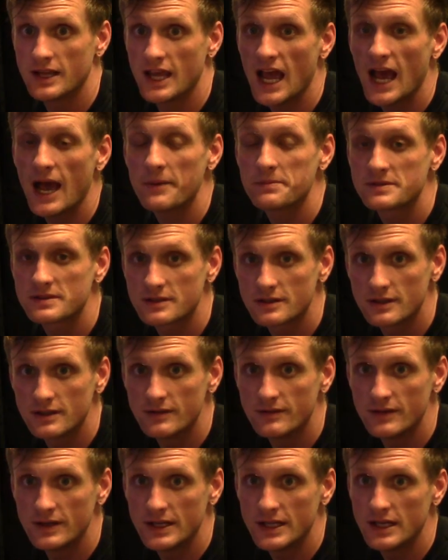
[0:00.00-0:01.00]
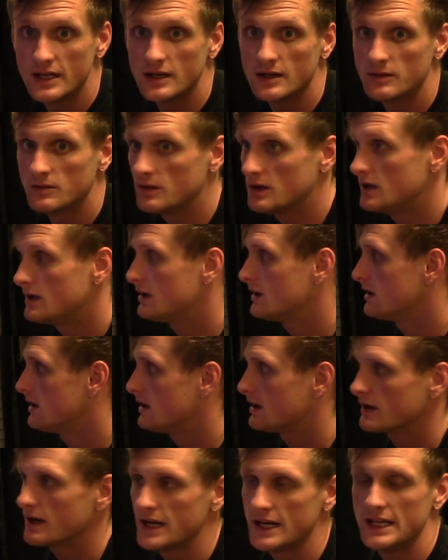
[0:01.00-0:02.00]
capture the video while
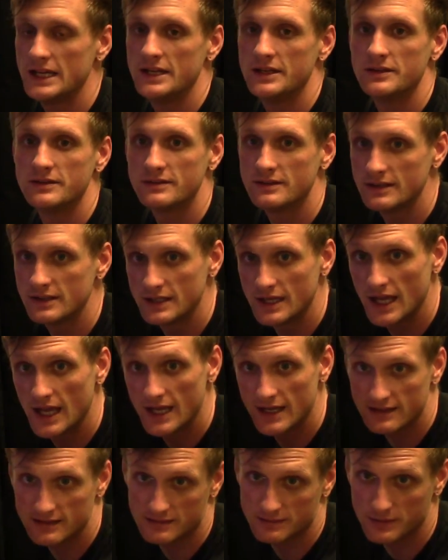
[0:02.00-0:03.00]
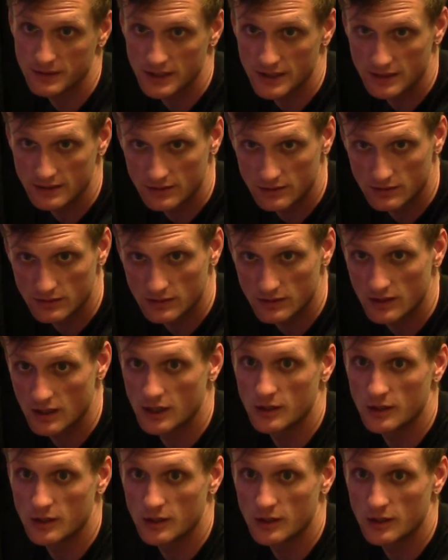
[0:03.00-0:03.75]
already using XSplit or